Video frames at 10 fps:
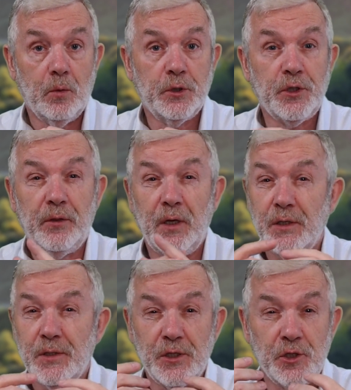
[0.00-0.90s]
which I think
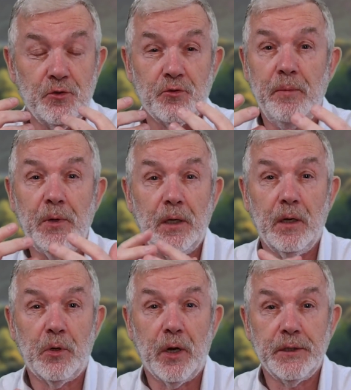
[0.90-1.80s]
is extremely
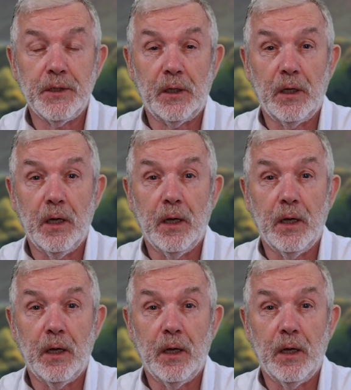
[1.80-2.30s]
liberating.